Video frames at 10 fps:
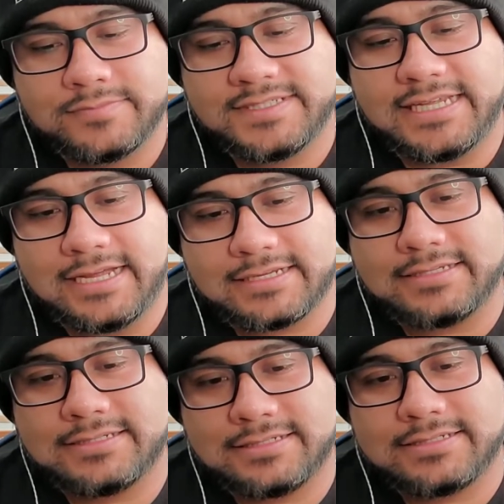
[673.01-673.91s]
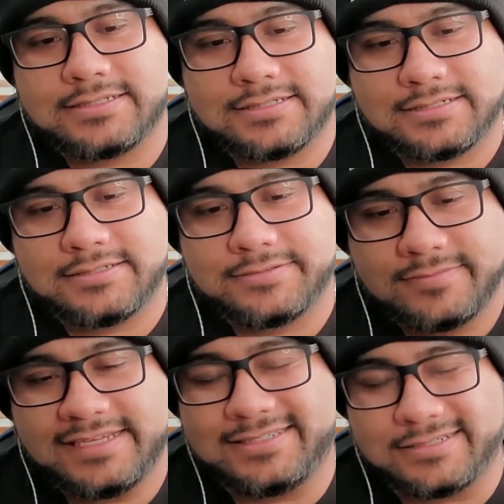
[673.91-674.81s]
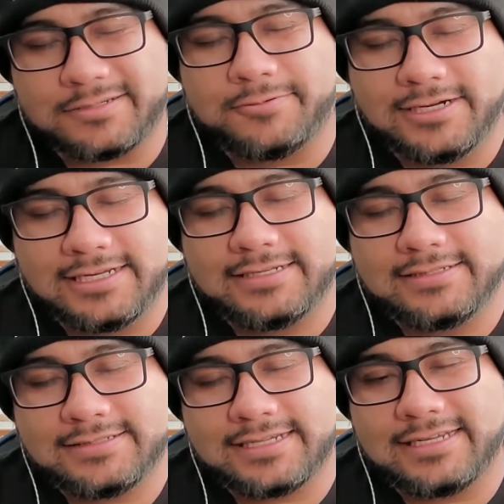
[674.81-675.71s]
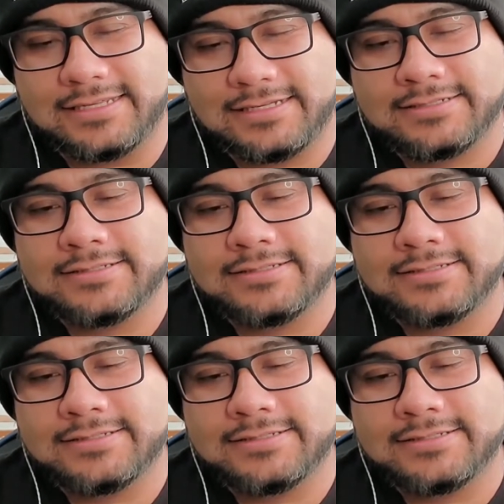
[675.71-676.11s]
Sex. He's disappointed, slightly.